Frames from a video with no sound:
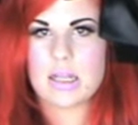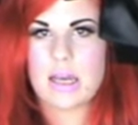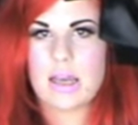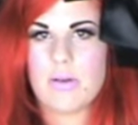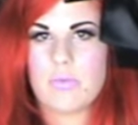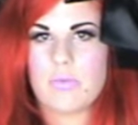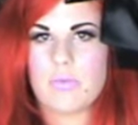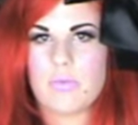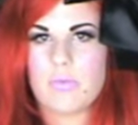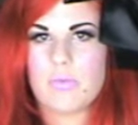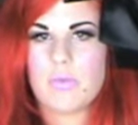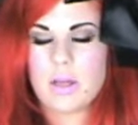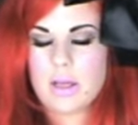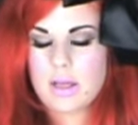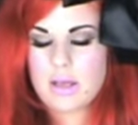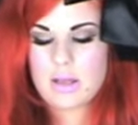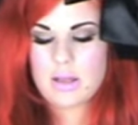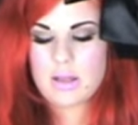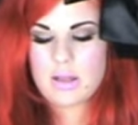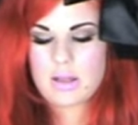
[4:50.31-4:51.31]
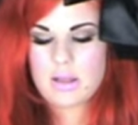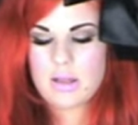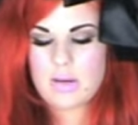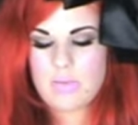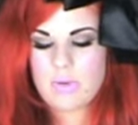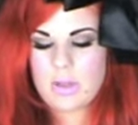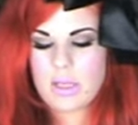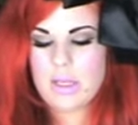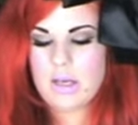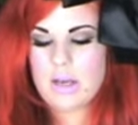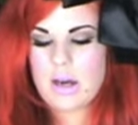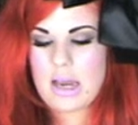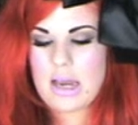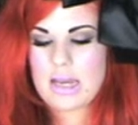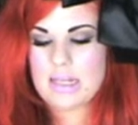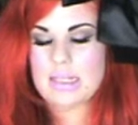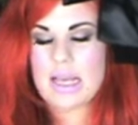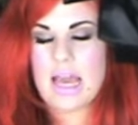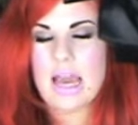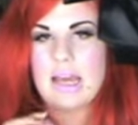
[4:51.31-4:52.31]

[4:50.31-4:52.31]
They're really nice.